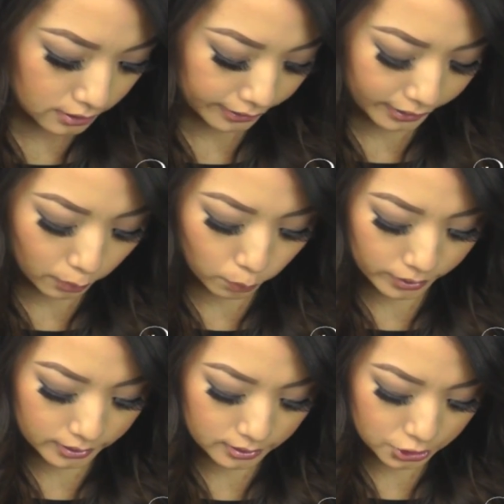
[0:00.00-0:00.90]
I got
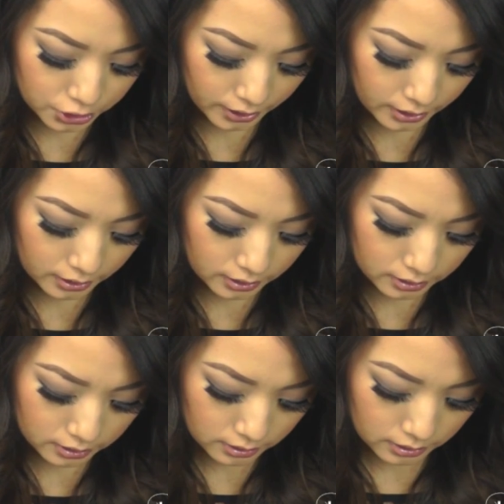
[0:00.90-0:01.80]
one in the shade
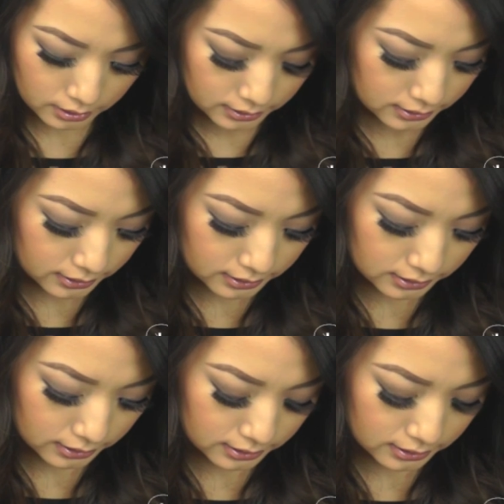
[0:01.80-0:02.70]

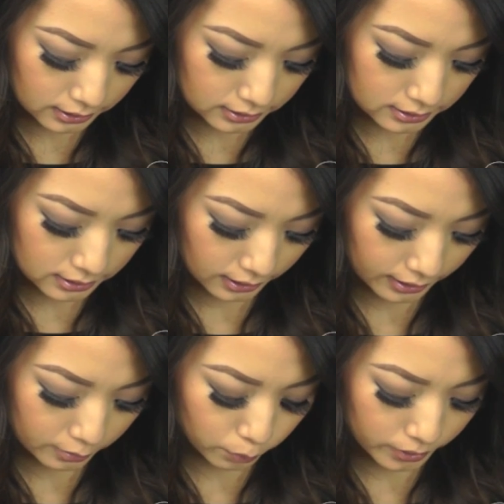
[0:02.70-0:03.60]
66
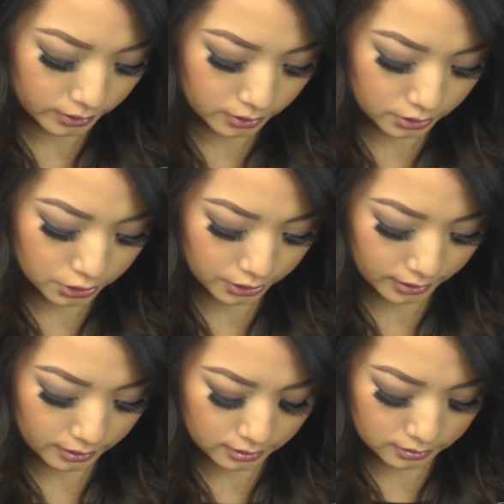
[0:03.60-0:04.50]
and one in the
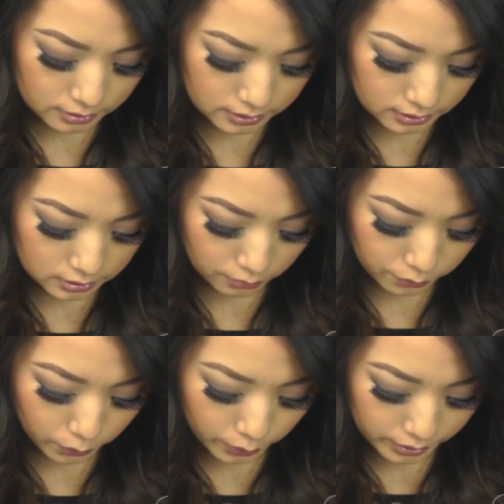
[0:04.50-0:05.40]
shade
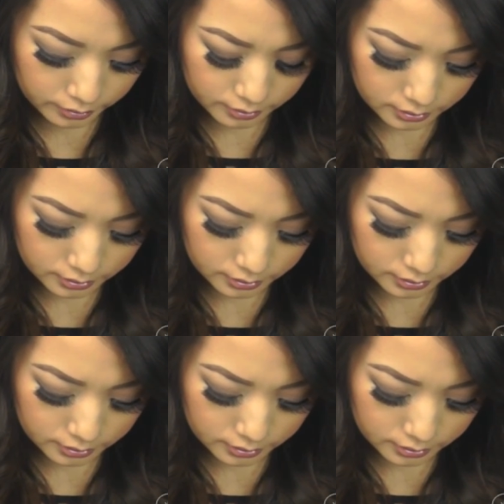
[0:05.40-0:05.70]
64.